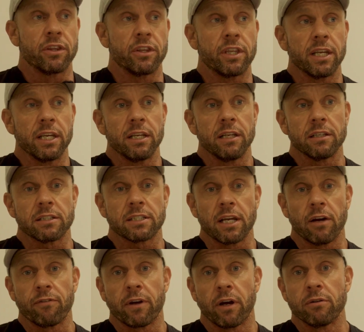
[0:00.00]
The
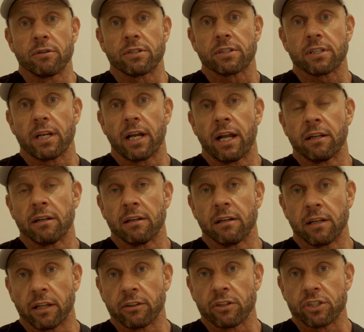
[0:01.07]
South Coast and
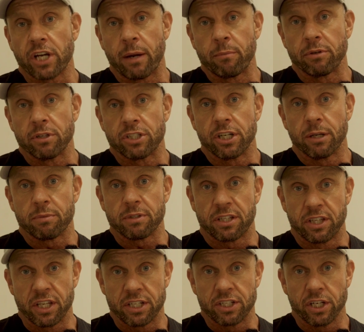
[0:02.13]
London Championships
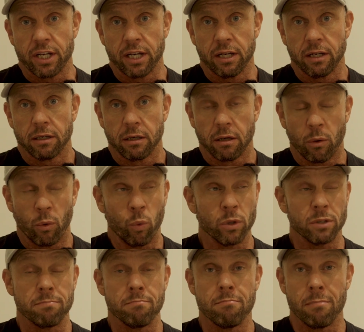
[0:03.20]
this year
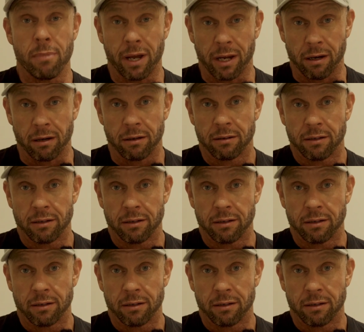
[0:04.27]
was mega.